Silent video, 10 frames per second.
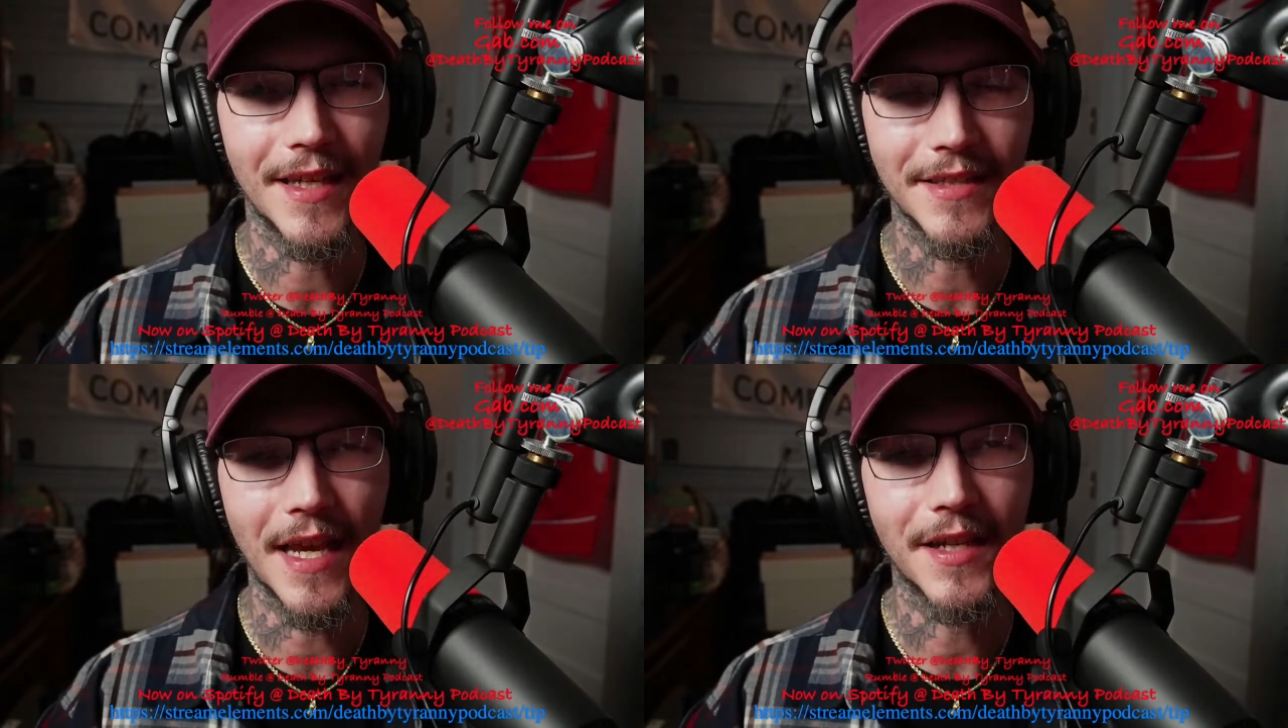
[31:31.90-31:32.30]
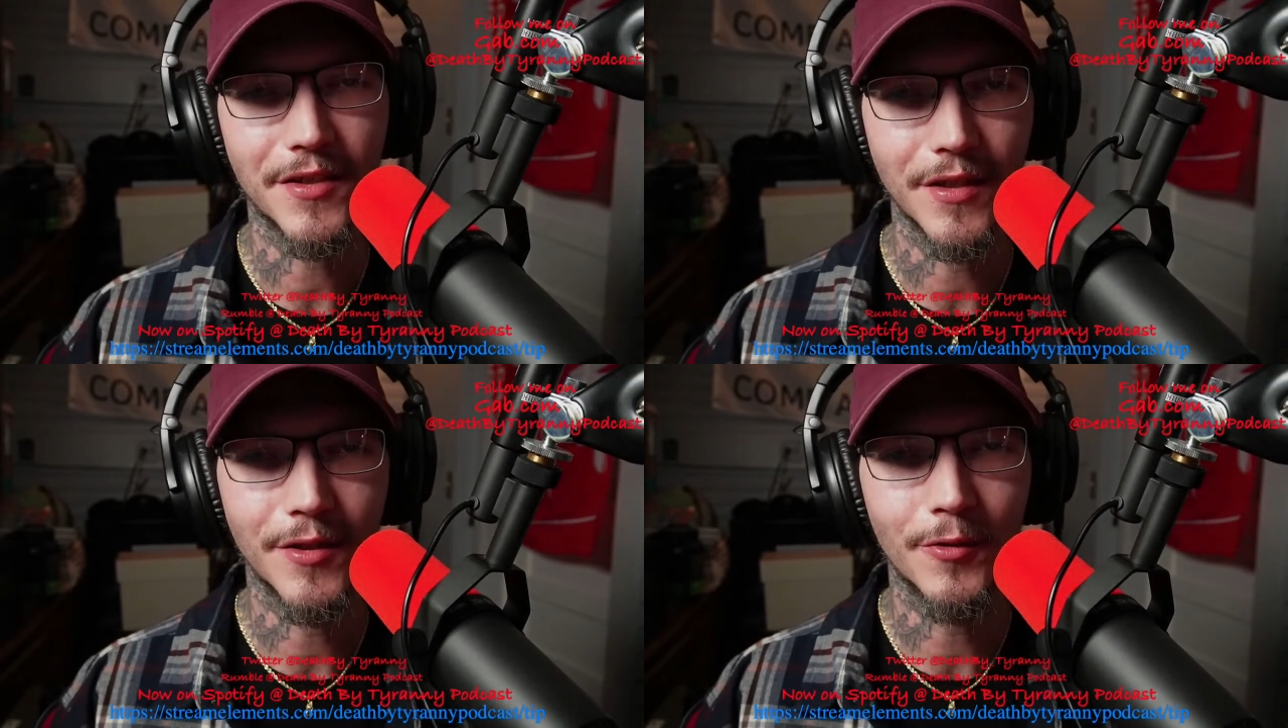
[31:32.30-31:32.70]
he's
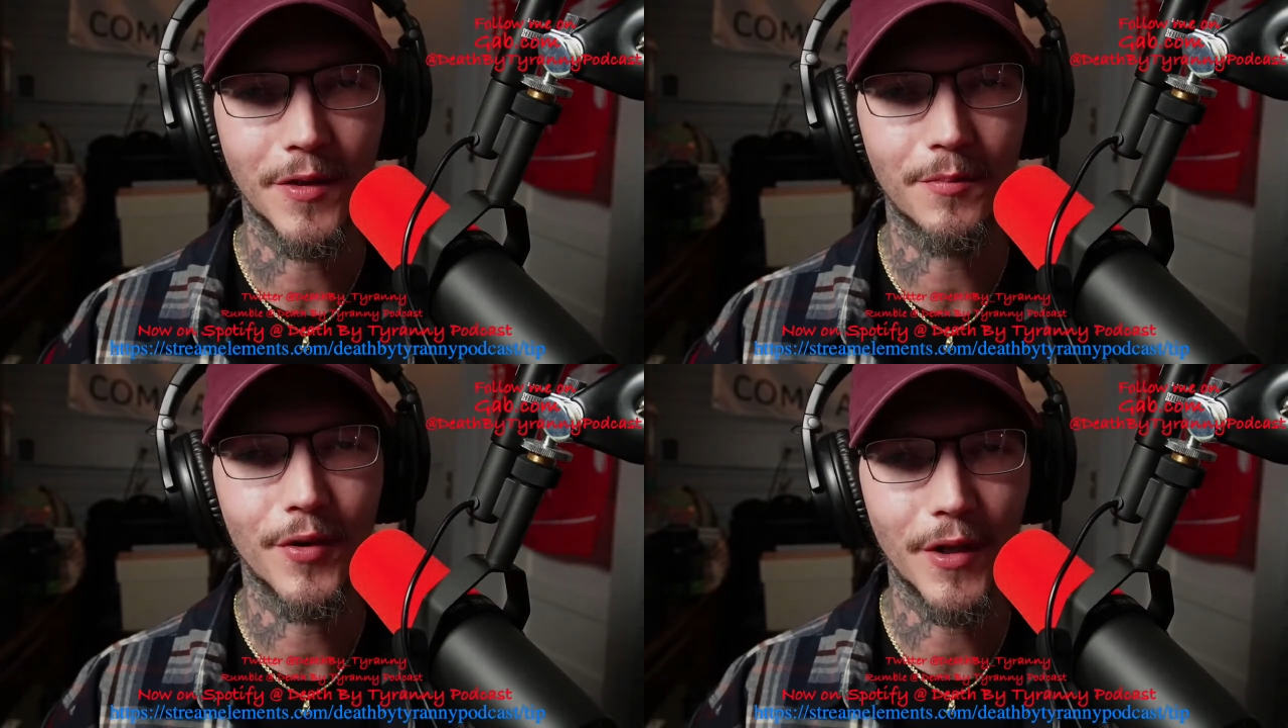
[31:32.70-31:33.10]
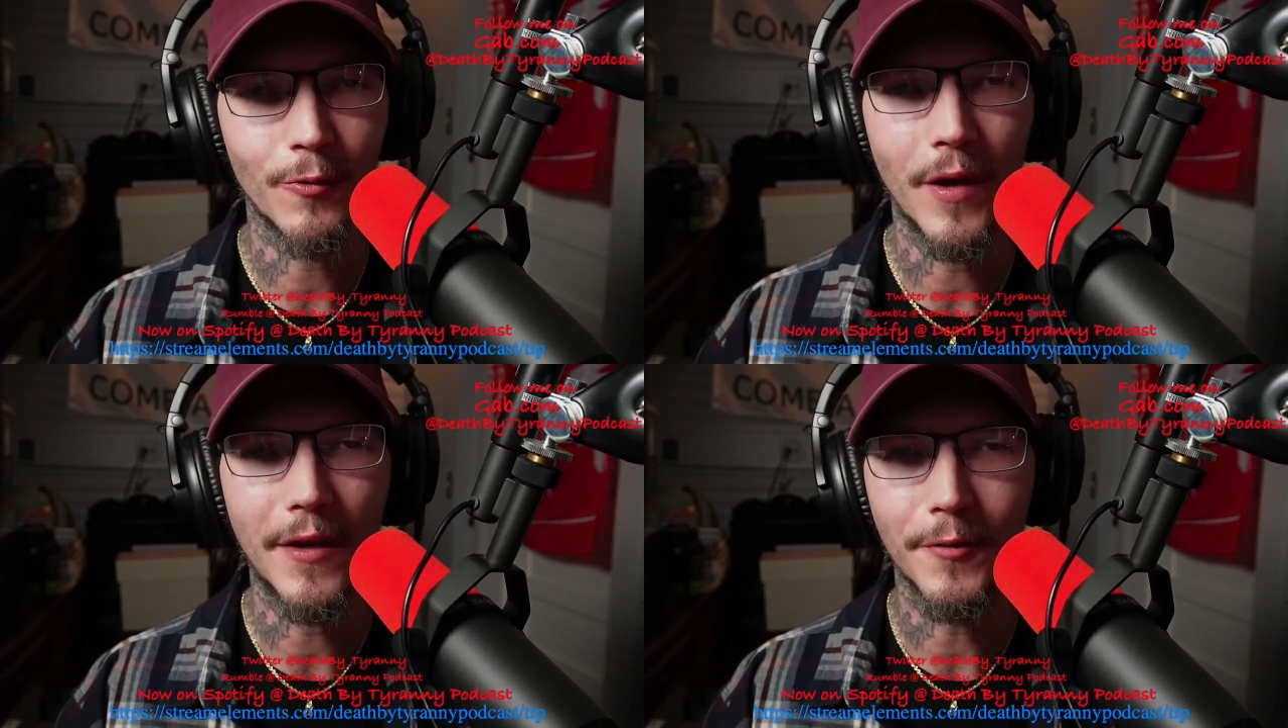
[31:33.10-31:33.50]
actually doing
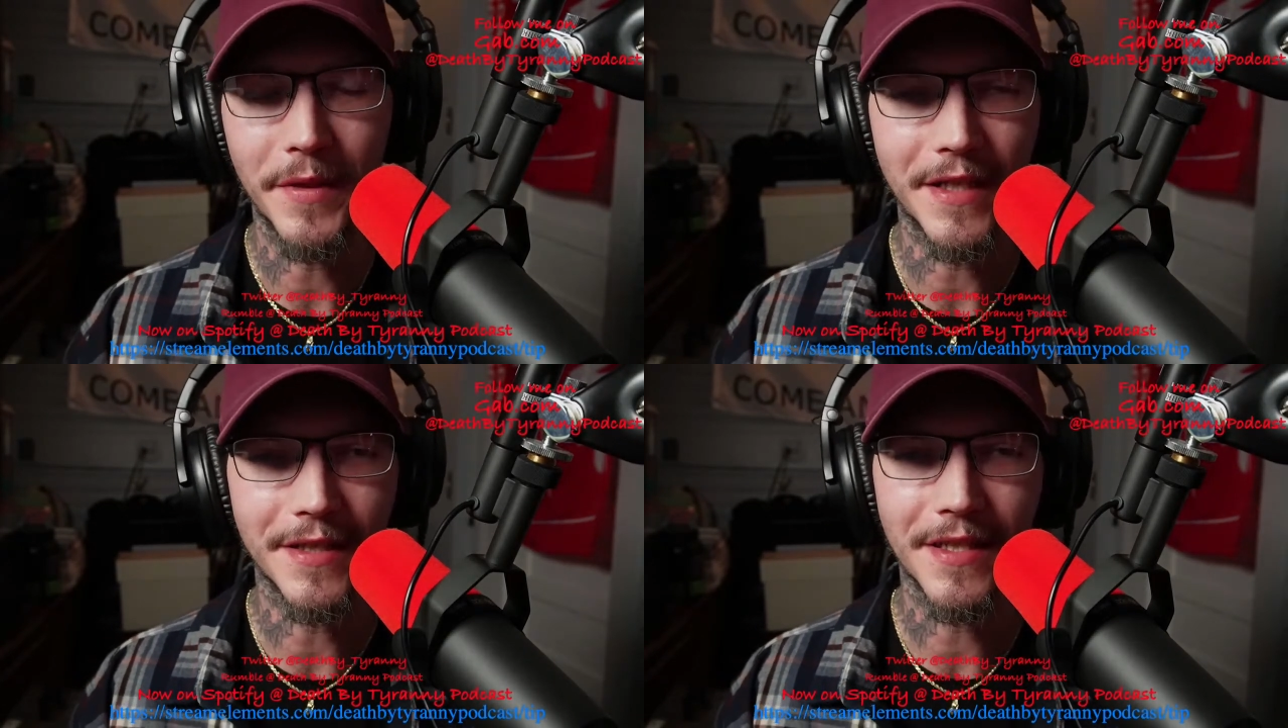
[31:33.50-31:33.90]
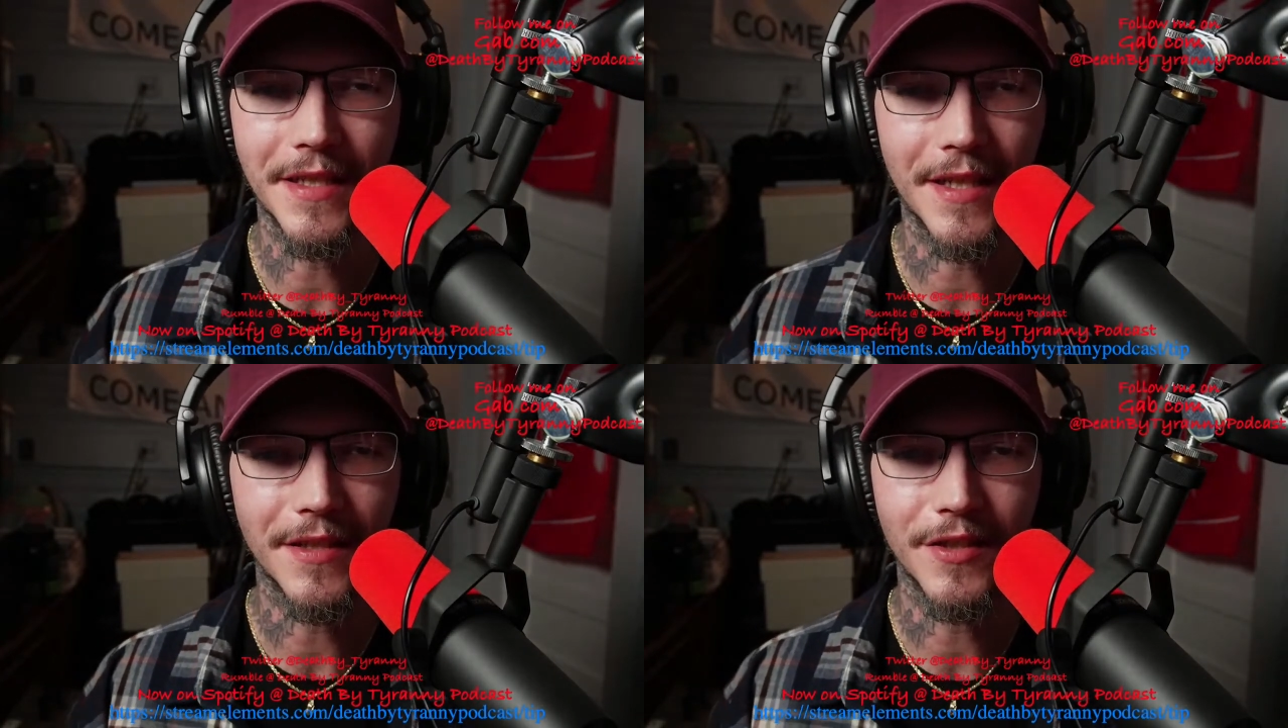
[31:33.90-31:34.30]
pretty well because
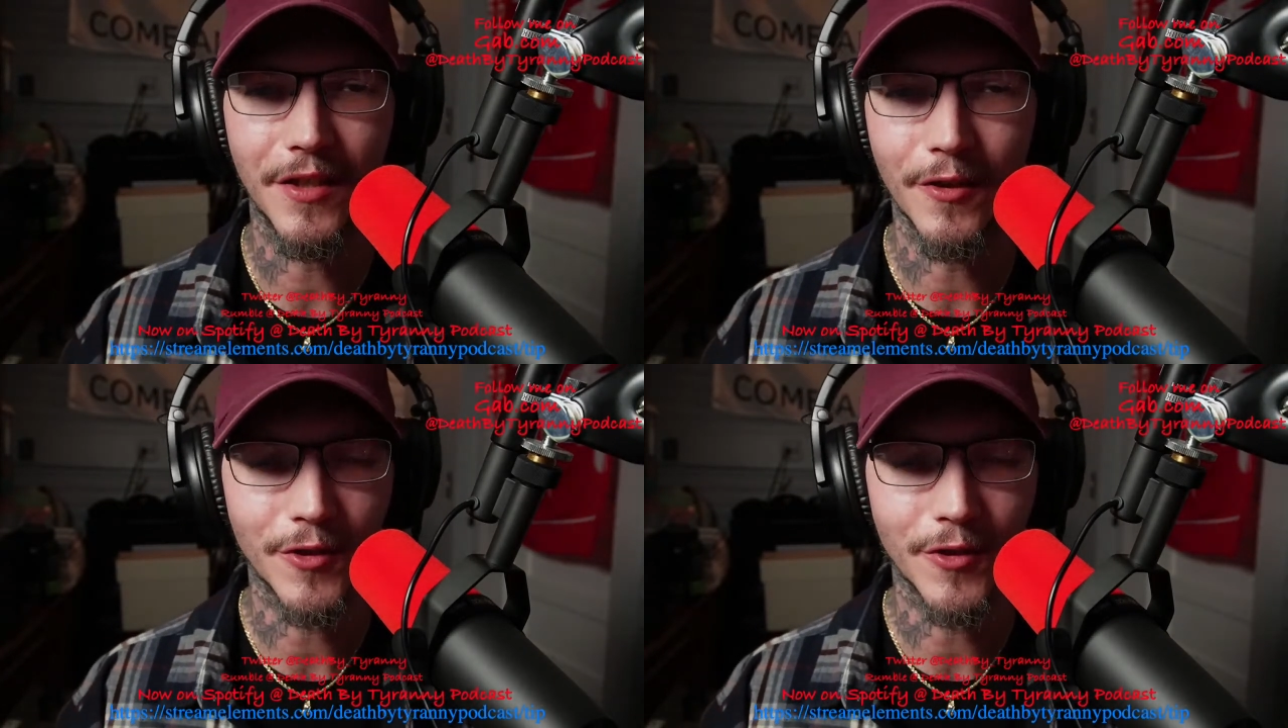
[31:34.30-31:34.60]
he does,